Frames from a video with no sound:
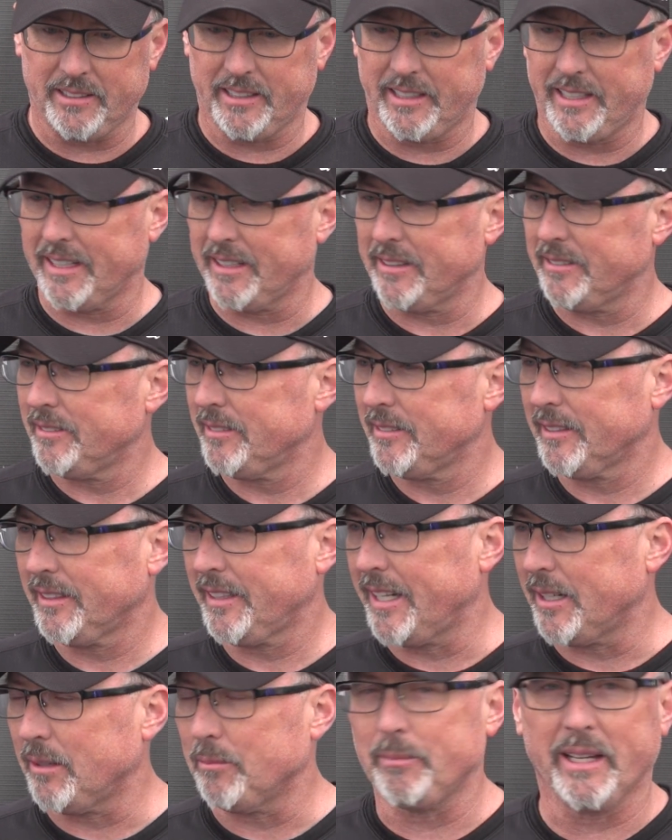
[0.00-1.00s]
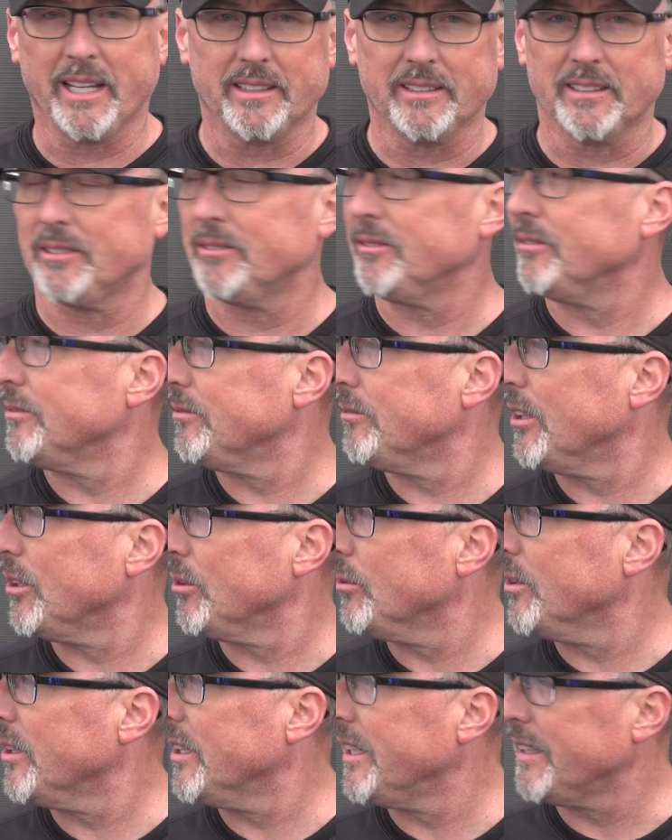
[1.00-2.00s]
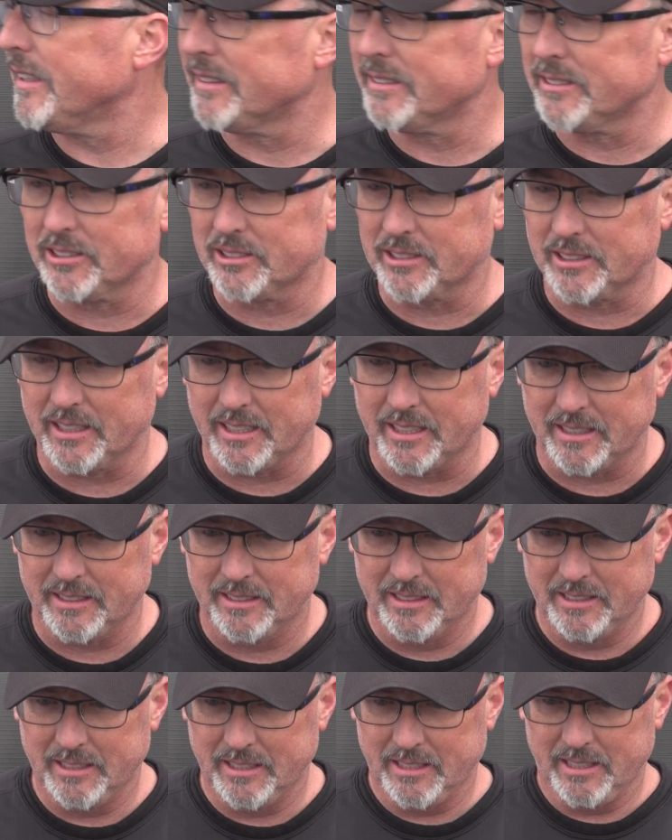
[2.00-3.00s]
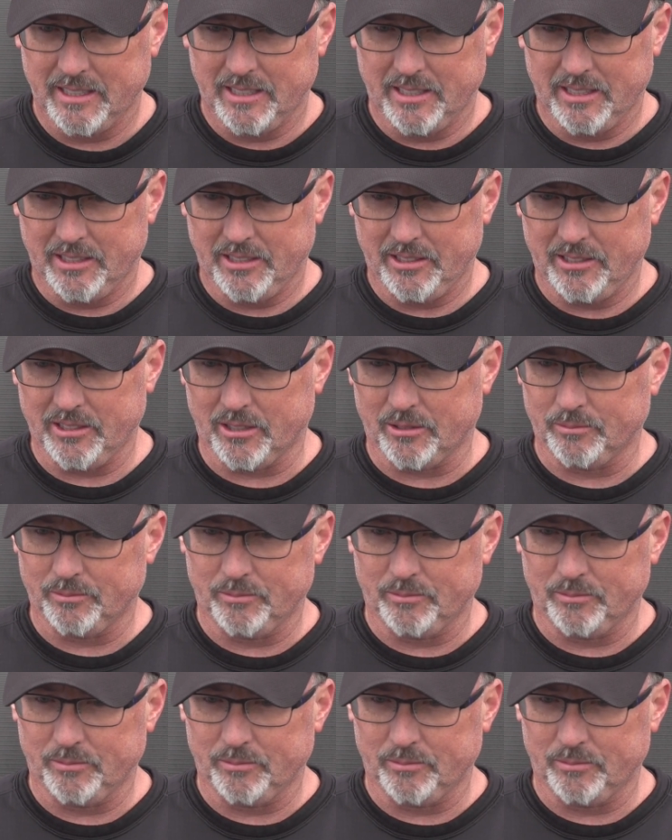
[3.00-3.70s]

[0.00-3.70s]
You can't abandon it right away, and just we